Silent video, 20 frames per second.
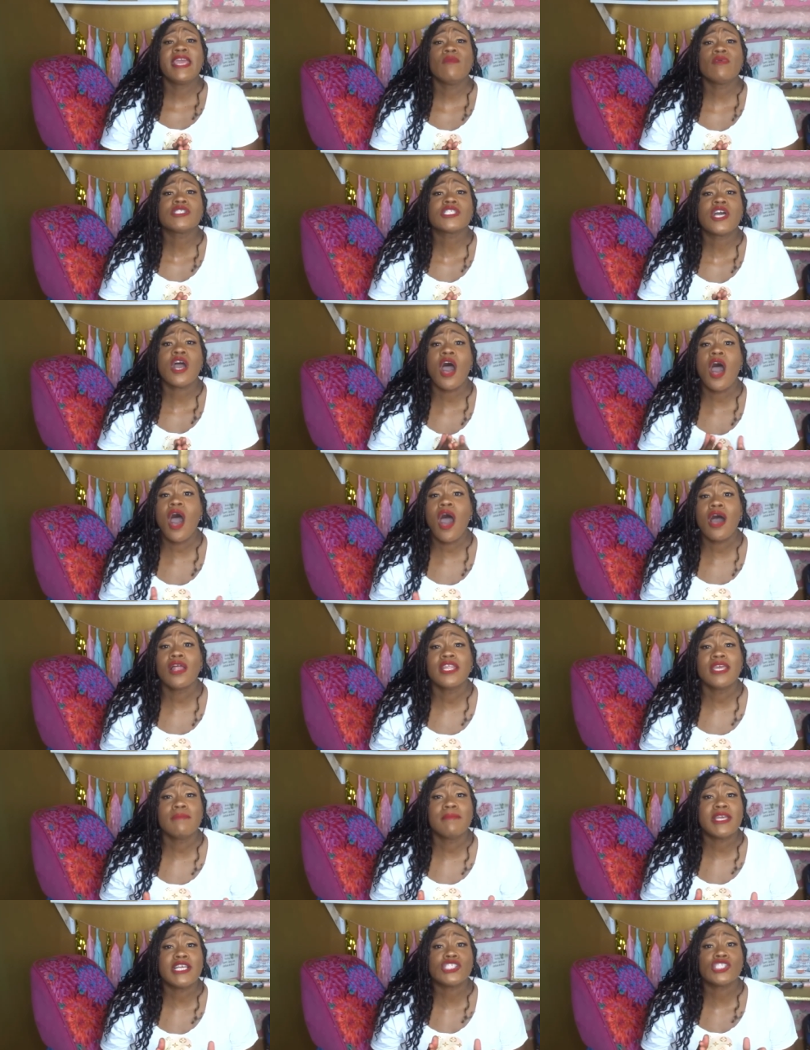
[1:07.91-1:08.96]
it was
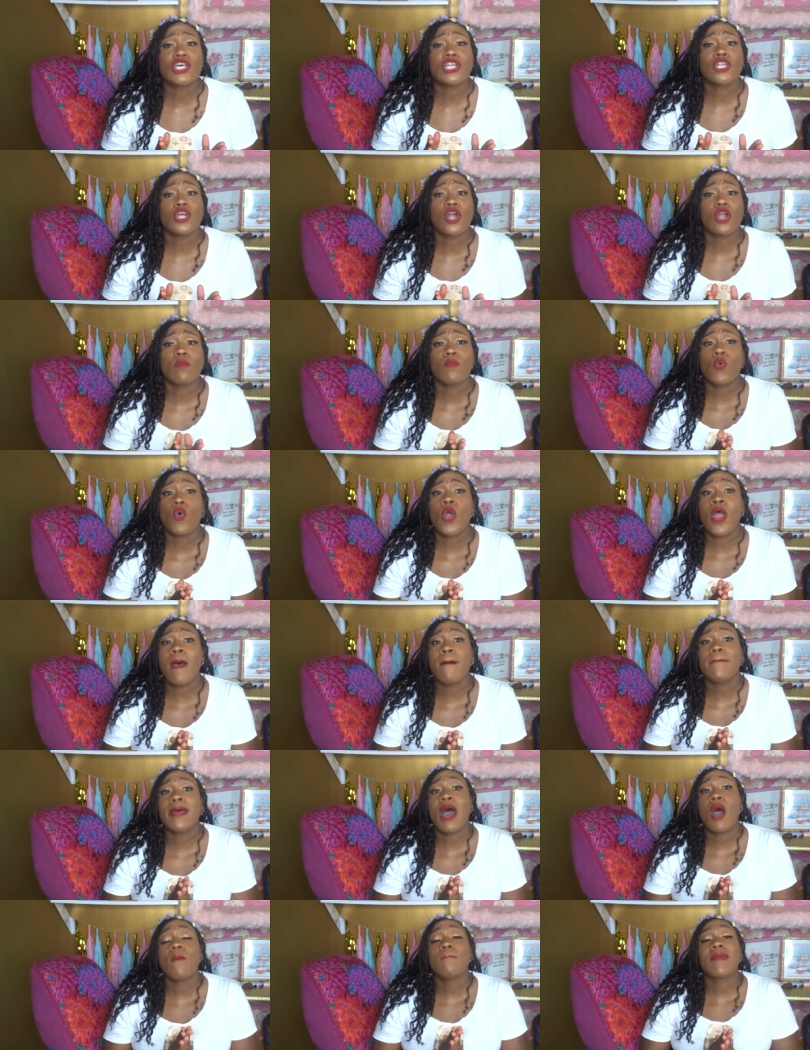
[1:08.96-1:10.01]
calling me to learn more
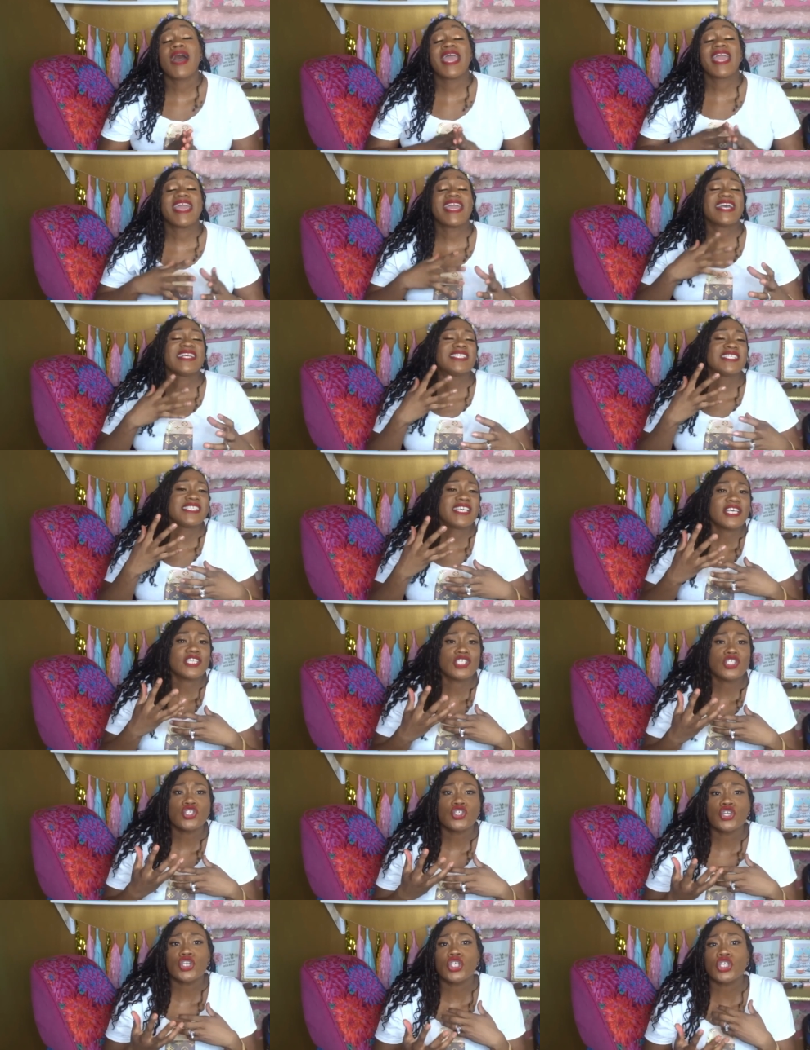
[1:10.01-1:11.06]
about my
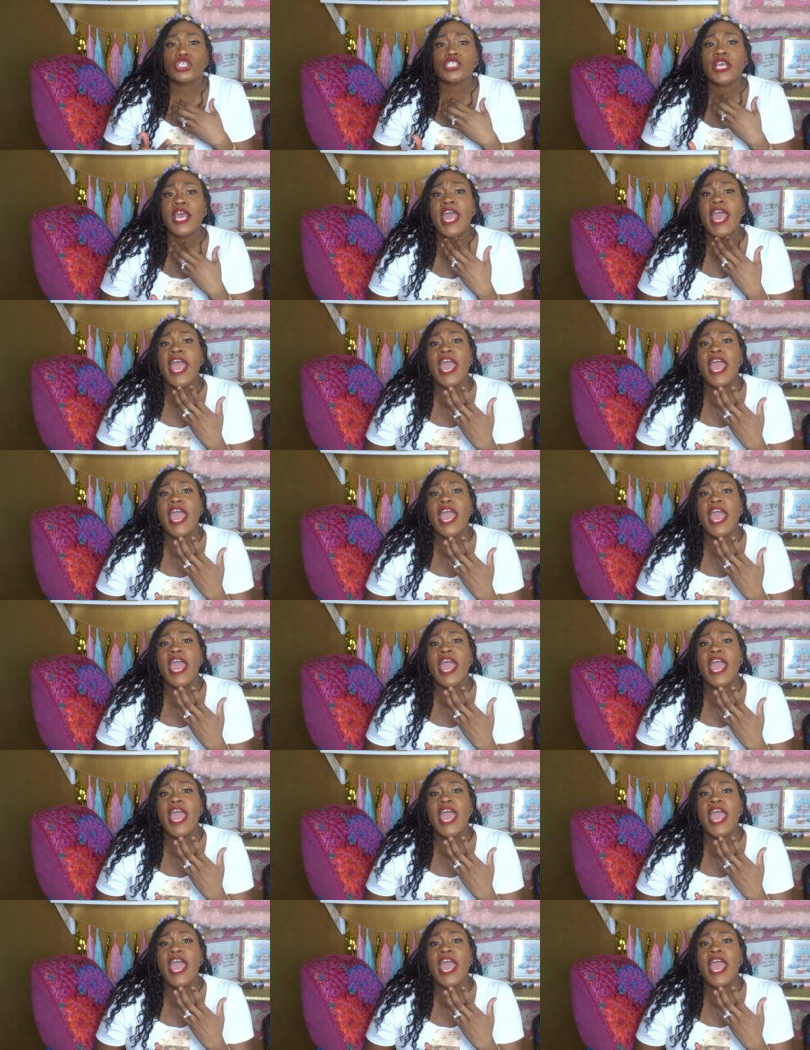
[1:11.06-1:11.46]
ancestors